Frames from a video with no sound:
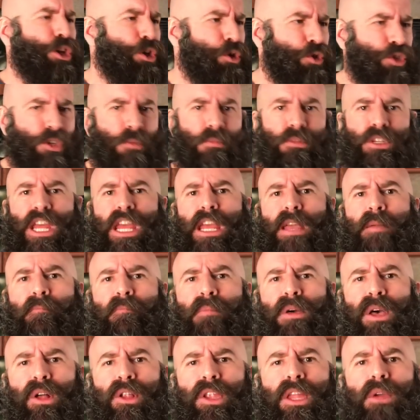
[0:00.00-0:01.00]
Do some team
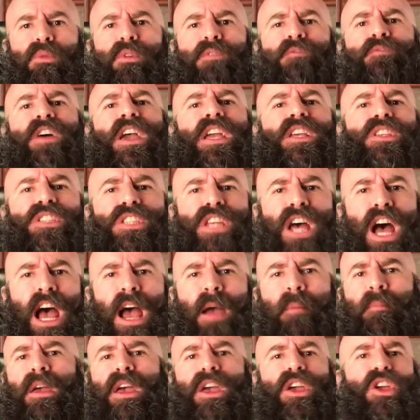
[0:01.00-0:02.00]
building. We'll
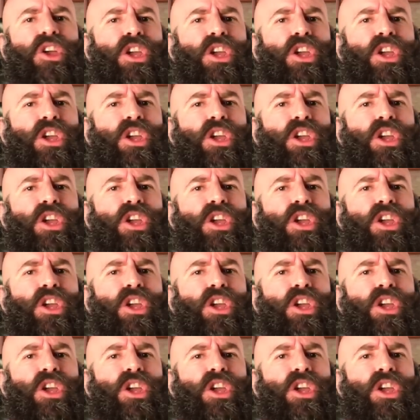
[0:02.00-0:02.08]
FaceTime.